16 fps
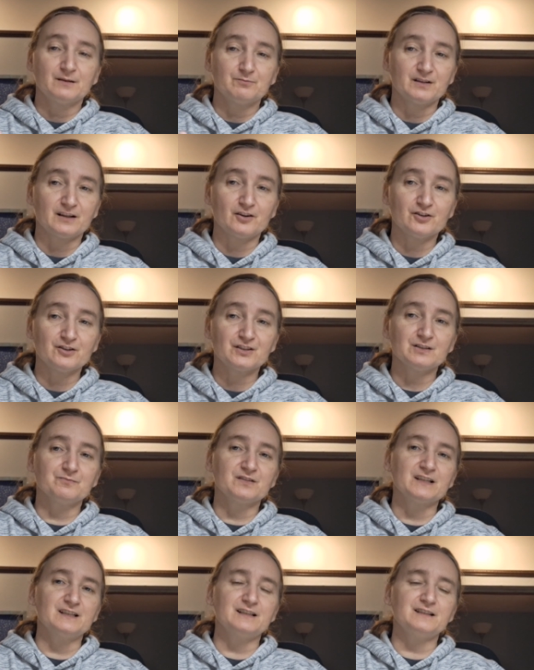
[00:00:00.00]
But here are
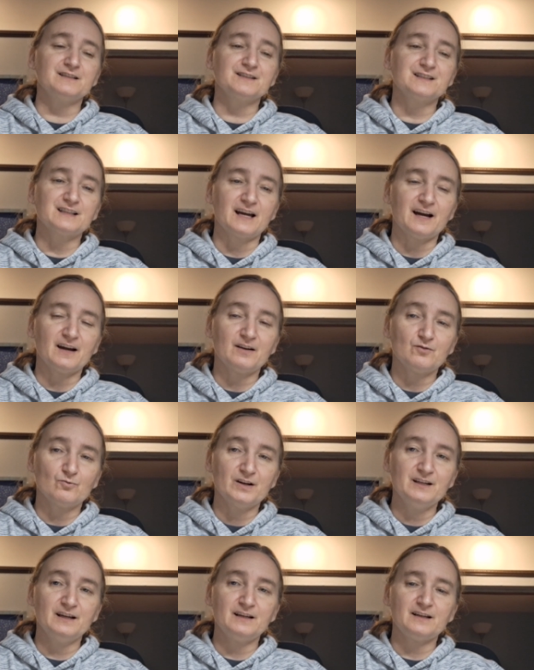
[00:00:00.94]
some things that
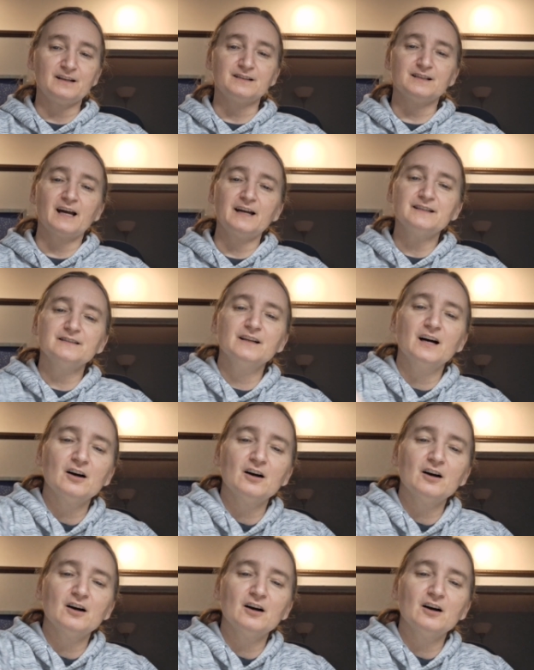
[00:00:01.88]
we need. Take